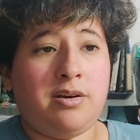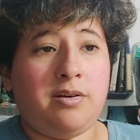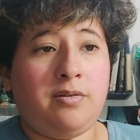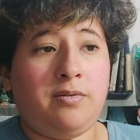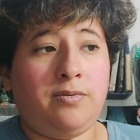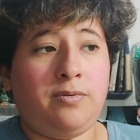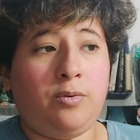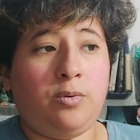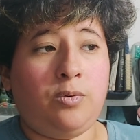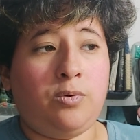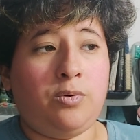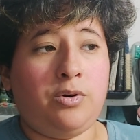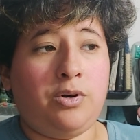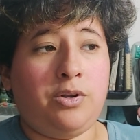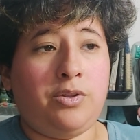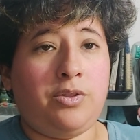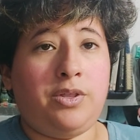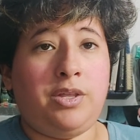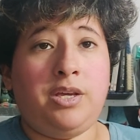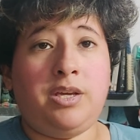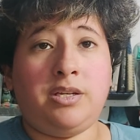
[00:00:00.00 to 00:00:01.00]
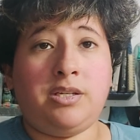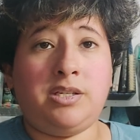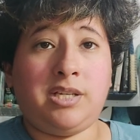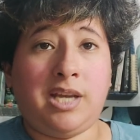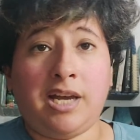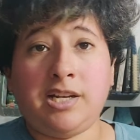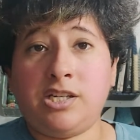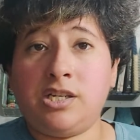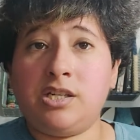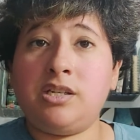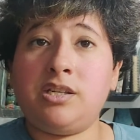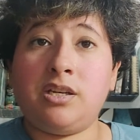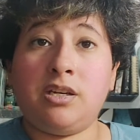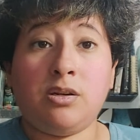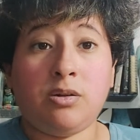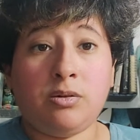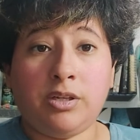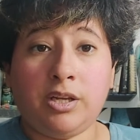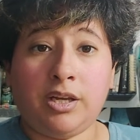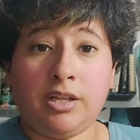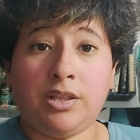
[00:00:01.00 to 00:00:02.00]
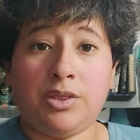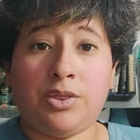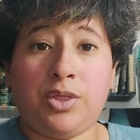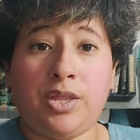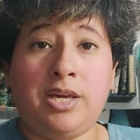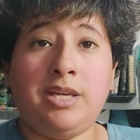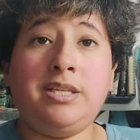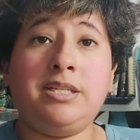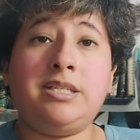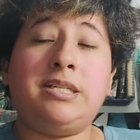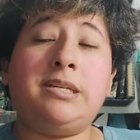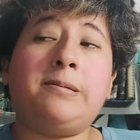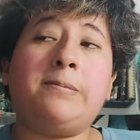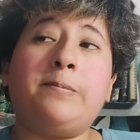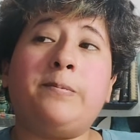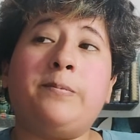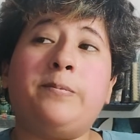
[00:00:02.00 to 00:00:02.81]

for the sketches and all that things.